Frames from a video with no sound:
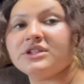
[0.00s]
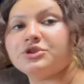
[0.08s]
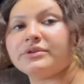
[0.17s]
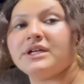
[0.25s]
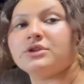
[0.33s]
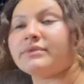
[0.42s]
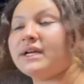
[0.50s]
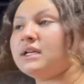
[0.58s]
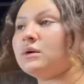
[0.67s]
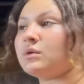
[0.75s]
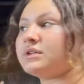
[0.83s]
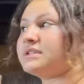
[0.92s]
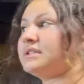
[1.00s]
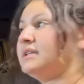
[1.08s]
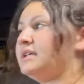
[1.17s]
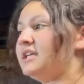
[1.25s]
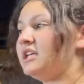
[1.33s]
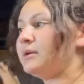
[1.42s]
trained reining horse.
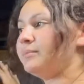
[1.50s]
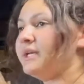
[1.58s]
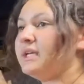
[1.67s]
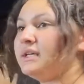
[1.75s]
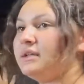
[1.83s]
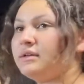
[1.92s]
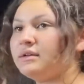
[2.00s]
He competed